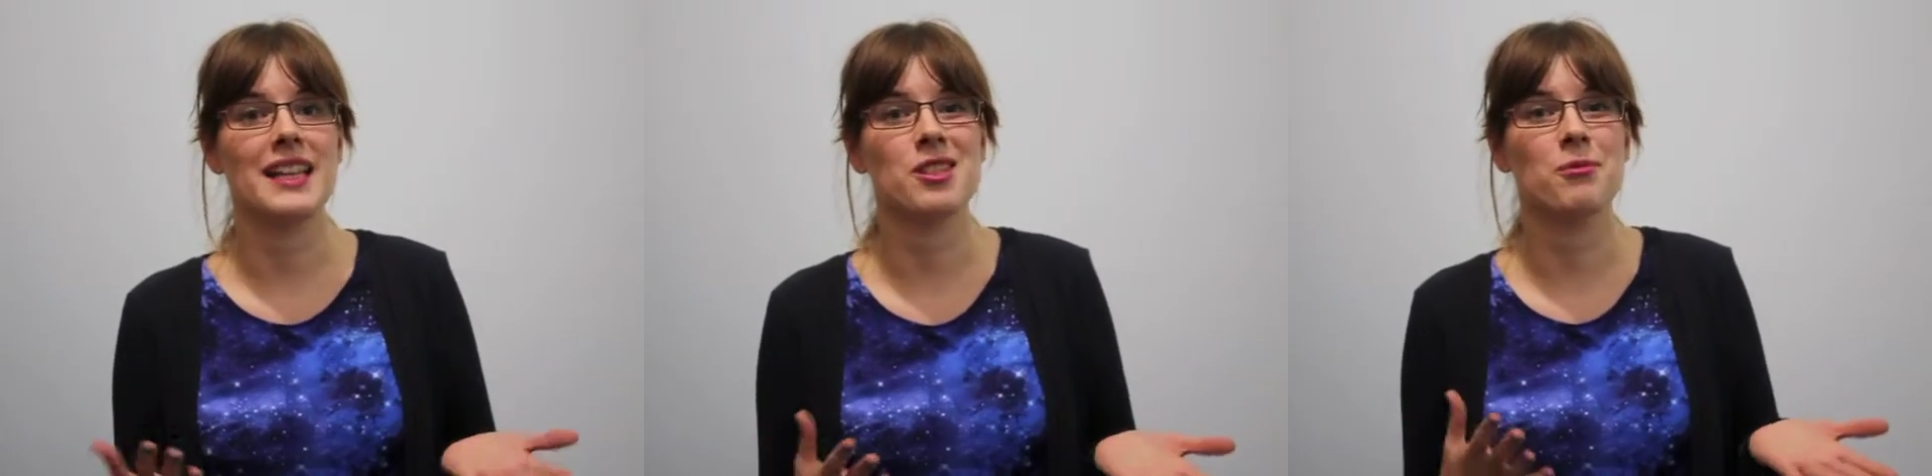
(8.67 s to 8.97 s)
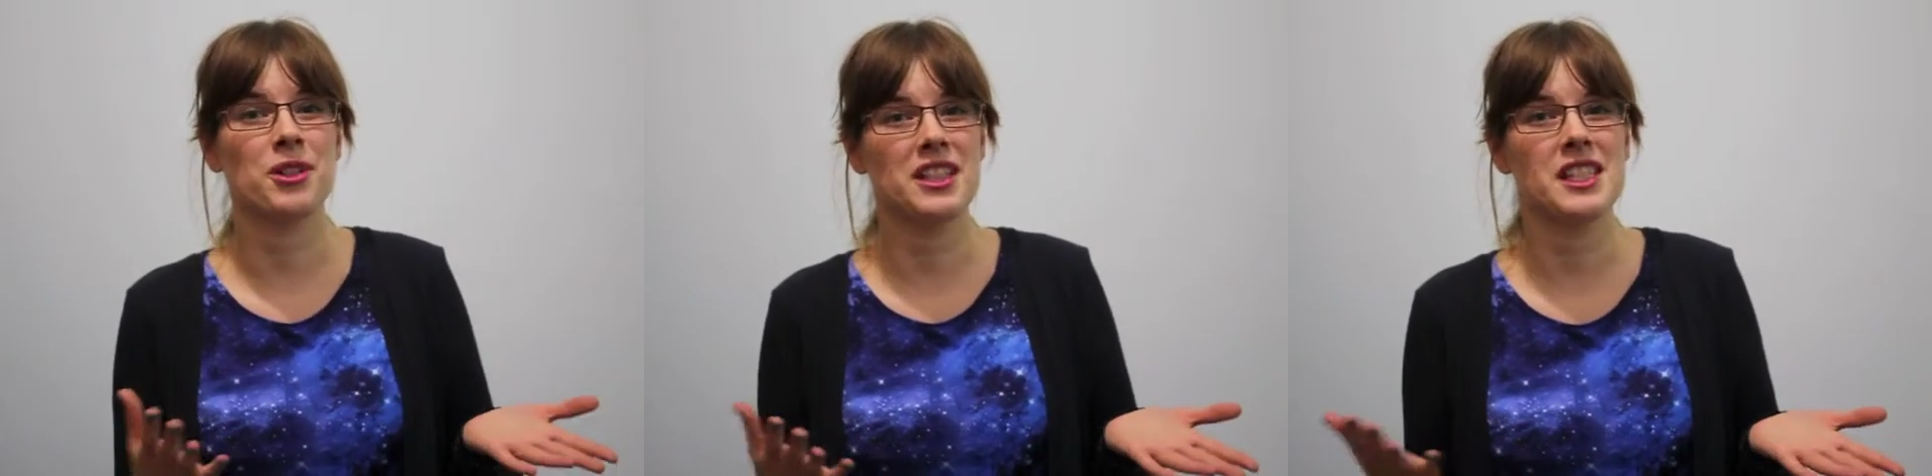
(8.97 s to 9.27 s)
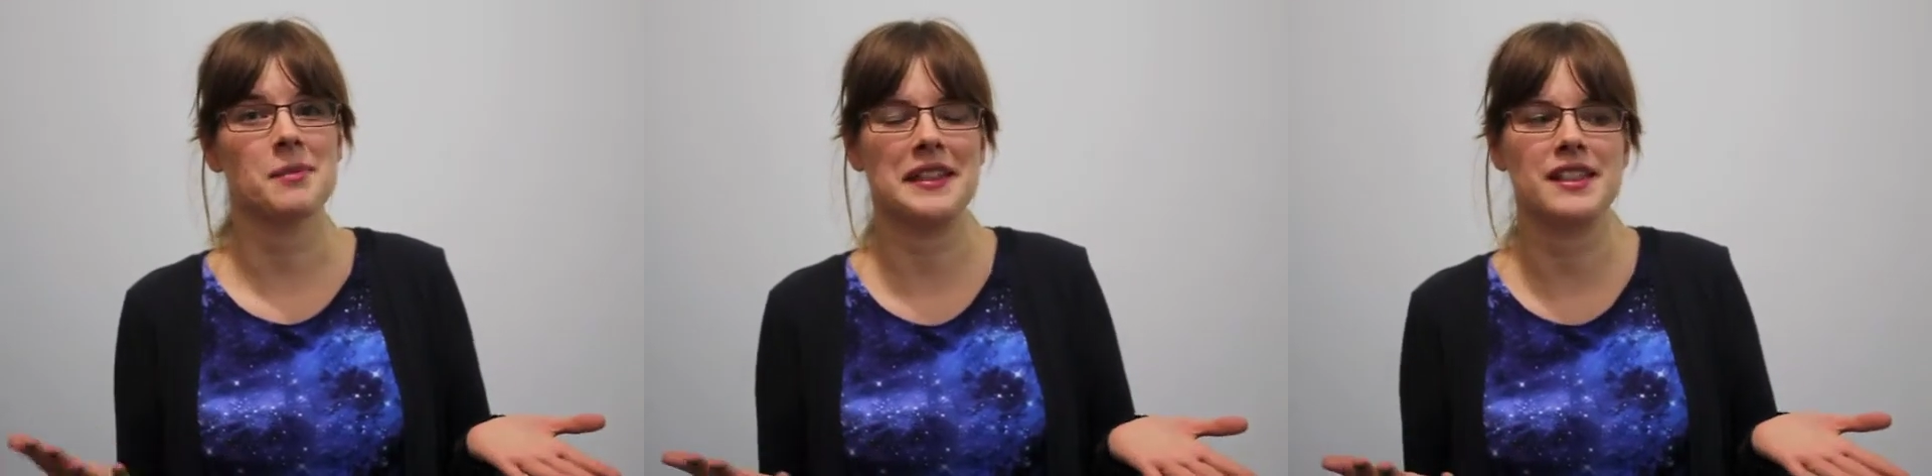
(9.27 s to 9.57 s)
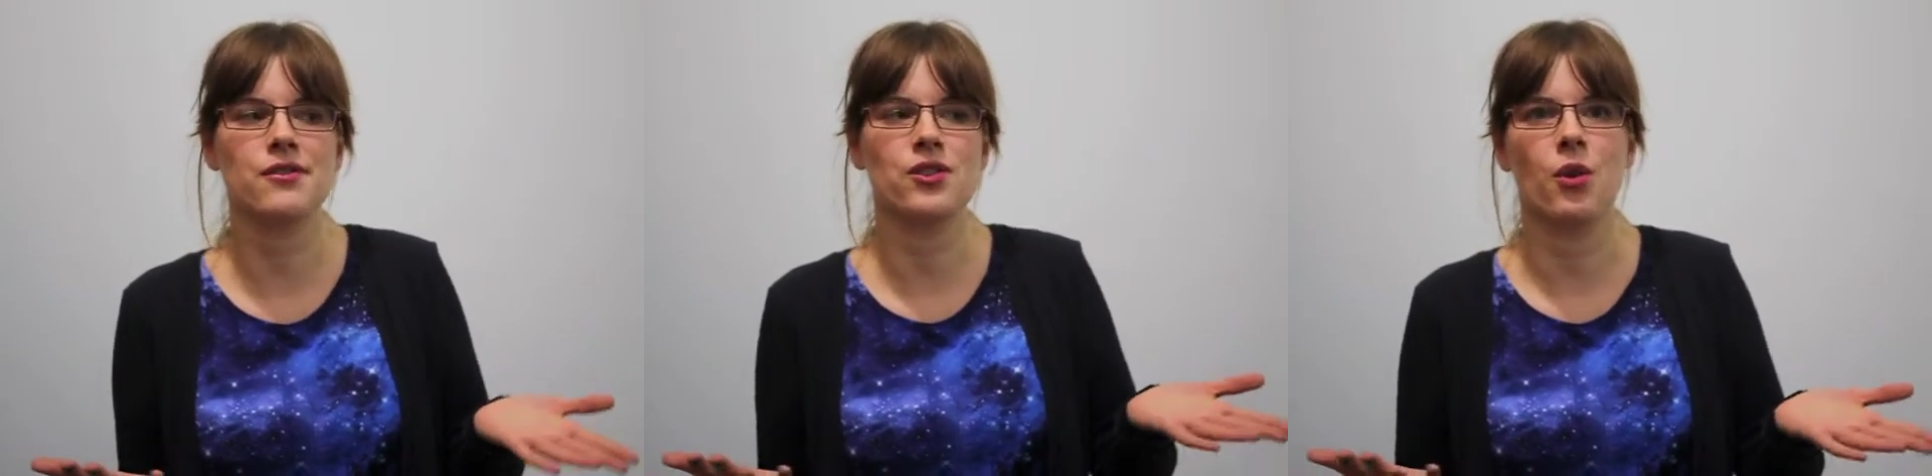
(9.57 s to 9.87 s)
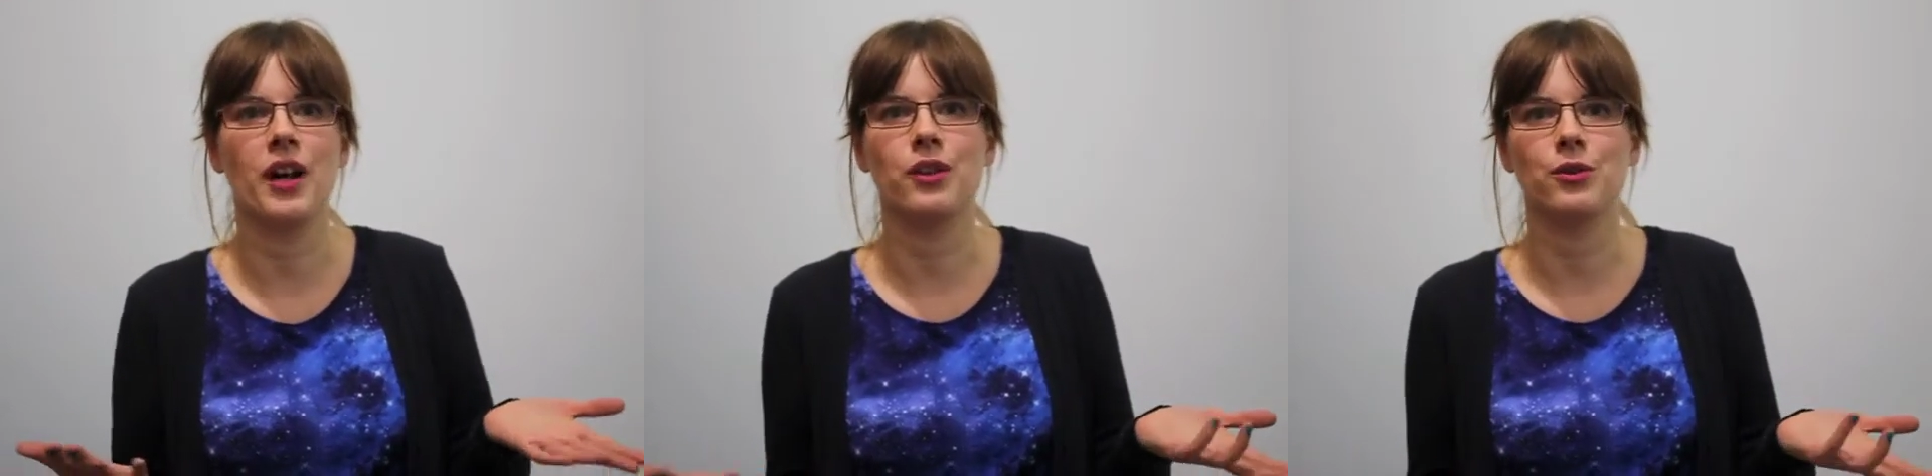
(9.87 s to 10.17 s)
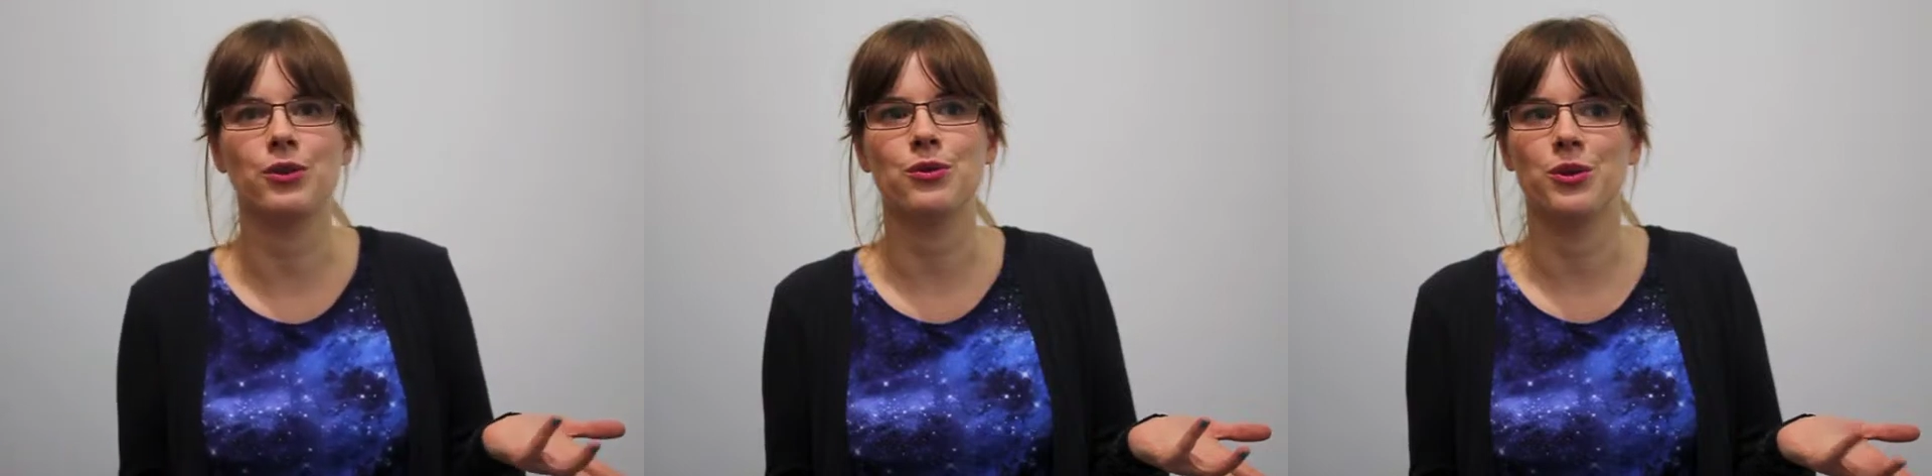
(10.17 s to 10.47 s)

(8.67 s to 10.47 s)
It's pretty expensive, so I don't